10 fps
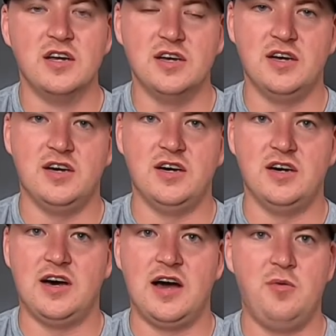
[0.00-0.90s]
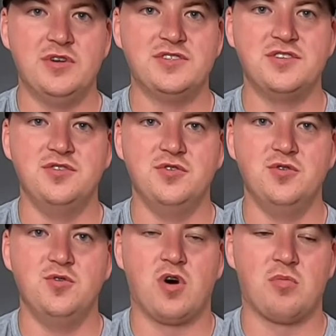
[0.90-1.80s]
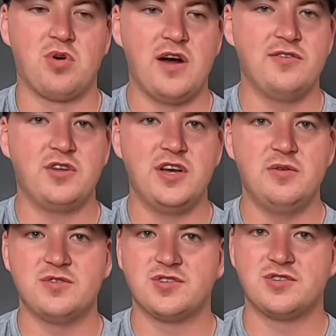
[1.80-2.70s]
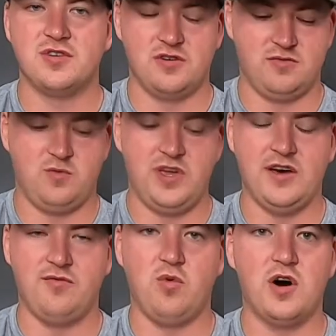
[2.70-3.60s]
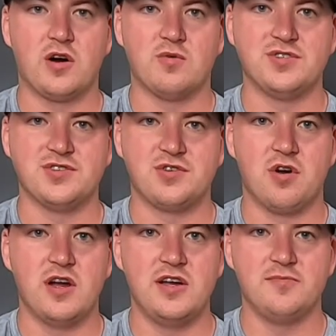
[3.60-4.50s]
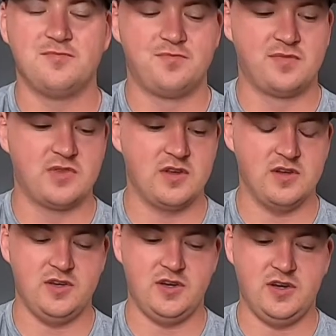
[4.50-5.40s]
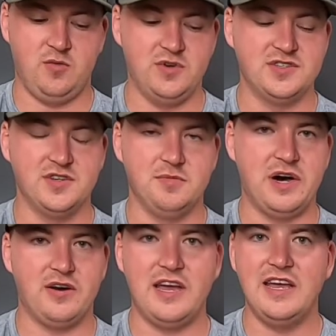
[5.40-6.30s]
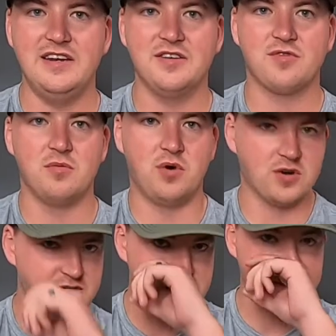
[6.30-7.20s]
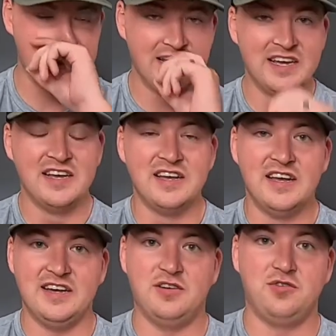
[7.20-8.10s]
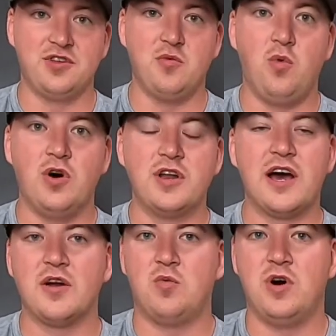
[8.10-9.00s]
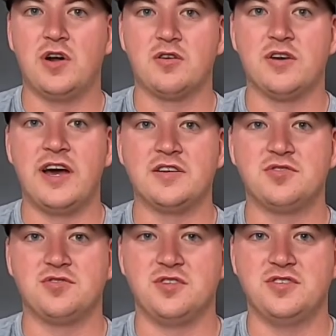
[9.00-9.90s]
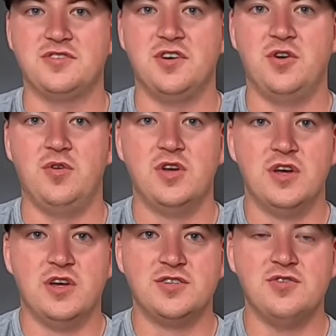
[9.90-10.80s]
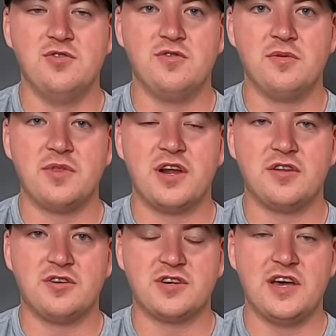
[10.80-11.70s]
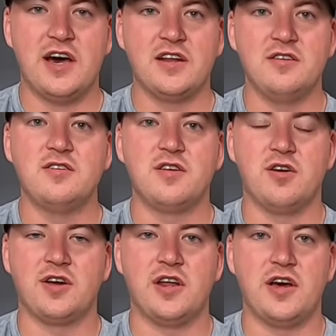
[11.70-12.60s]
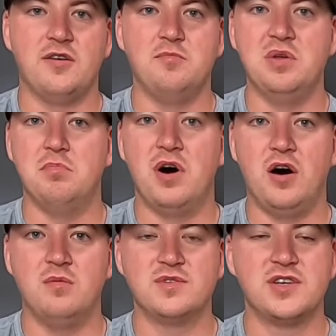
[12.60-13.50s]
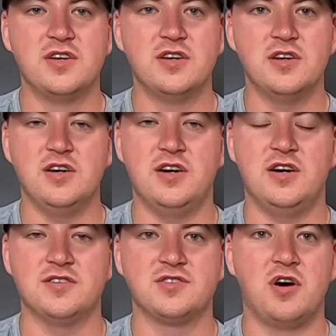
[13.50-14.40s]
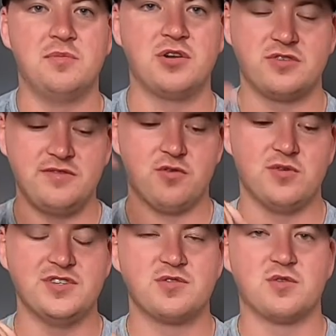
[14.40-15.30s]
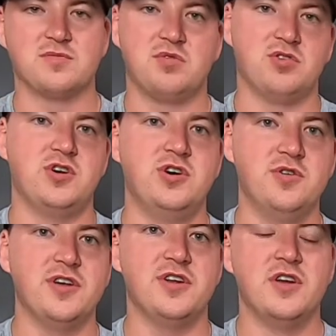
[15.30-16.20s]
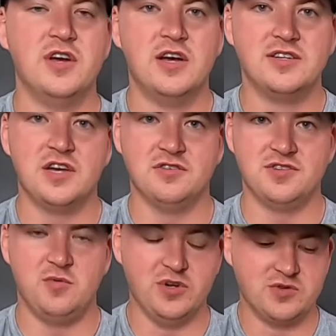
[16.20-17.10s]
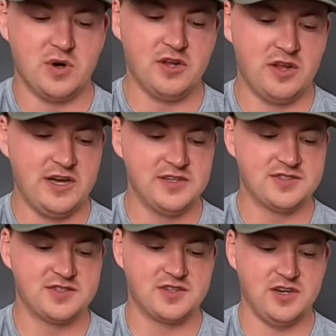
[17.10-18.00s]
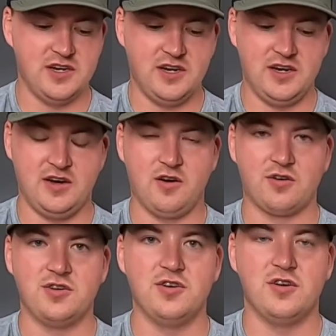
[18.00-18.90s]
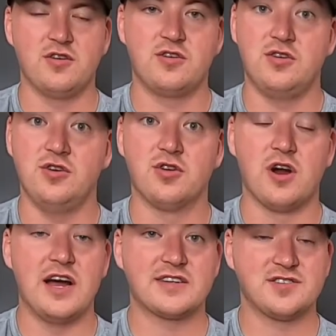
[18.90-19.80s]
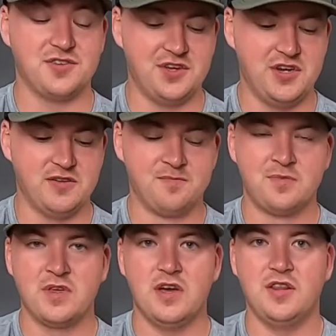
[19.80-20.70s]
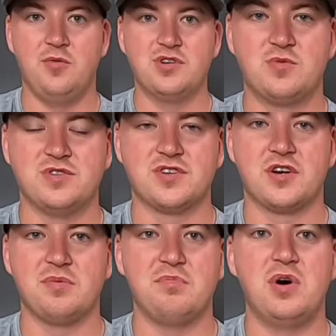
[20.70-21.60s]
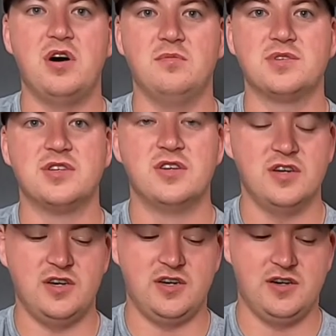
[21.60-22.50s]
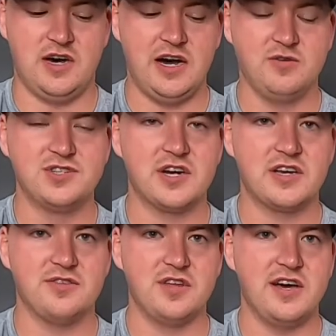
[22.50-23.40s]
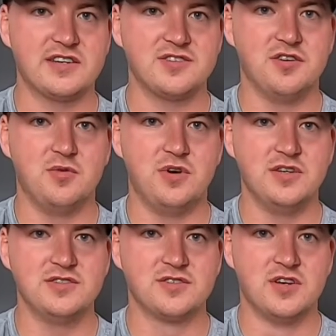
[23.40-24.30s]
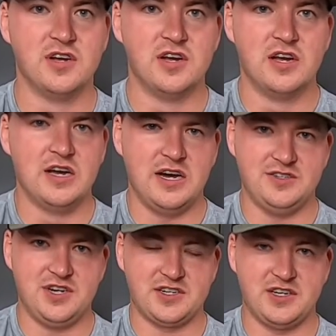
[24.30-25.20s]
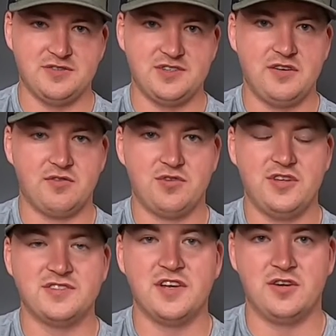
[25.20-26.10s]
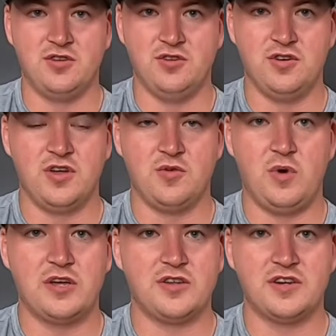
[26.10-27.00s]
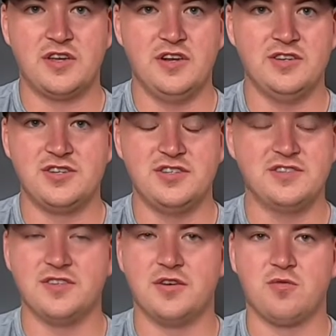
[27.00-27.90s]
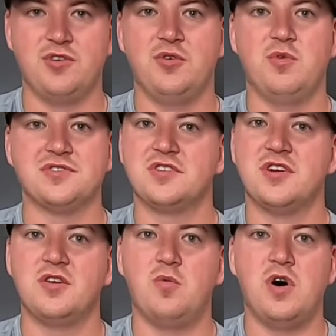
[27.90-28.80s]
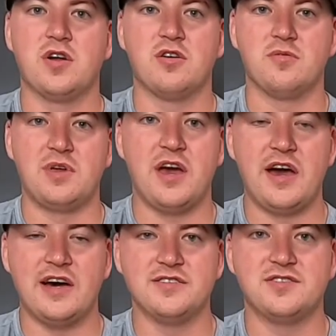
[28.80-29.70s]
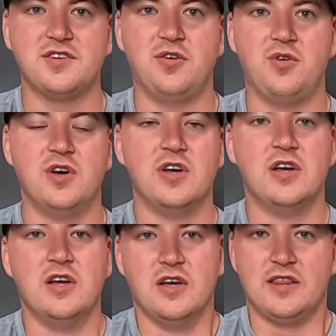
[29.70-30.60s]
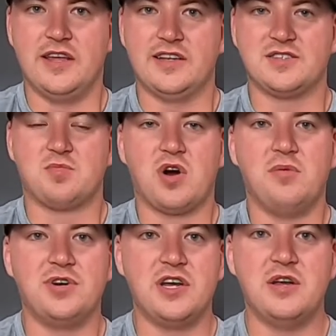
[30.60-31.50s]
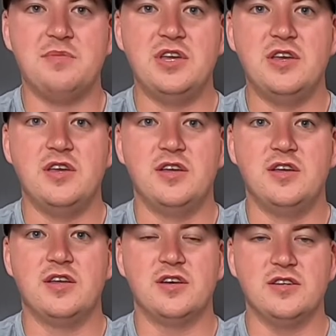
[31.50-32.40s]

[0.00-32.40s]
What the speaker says: I went to our private land, which we have water, which is great. Went to about 8 different marshes, and only 1 had water naturally. So 2 of them that I looked at are gonna be pumped. So I'm gonna leave a resource below that tells you which wetlands are good or excellent, and then ones are gonna be pumped. I would check out the excellent ones. I checked out several that said good on the wetland conditions, and there really wasn't any water to be had. So that's probably going to be